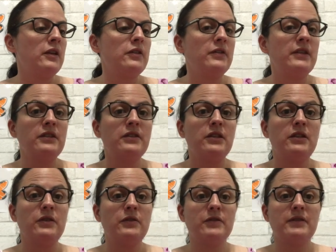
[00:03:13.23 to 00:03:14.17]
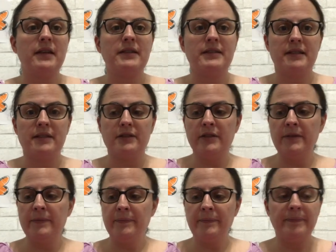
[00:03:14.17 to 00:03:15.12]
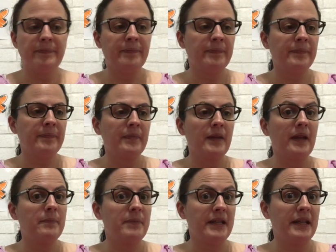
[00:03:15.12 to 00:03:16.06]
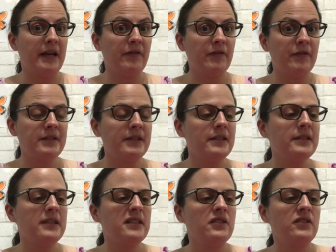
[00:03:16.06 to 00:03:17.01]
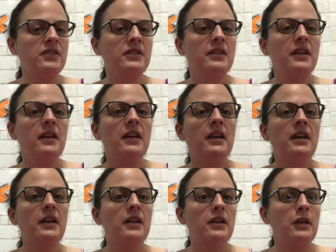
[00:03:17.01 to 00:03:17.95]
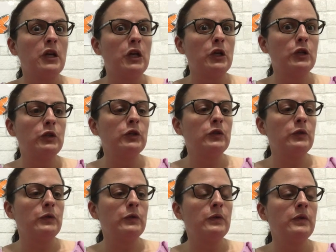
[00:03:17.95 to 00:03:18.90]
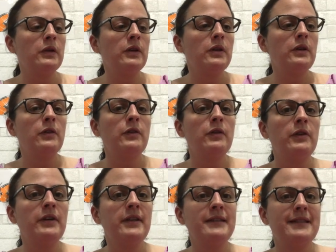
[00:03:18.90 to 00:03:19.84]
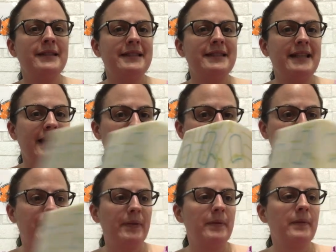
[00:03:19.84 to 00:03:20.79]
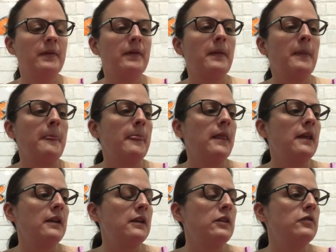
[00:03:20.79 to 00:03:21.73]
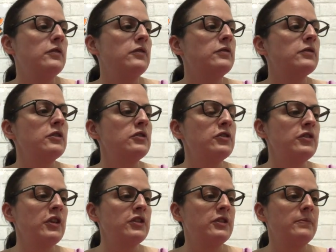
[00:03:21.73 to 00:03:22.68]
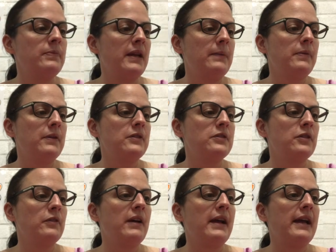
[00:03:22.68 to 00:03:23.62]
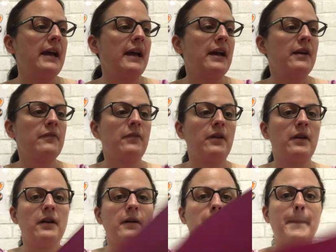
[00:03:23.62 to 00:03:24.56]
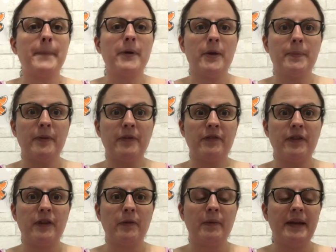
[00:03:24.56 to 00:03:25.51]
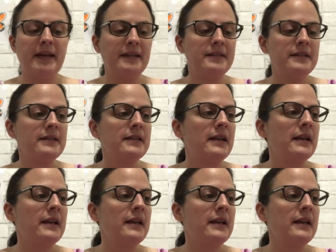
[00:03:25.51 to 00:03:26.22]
You need to use a scissor. Be careful with the scissors. Glue or tape. You use construction paper. So I have purple for the wings,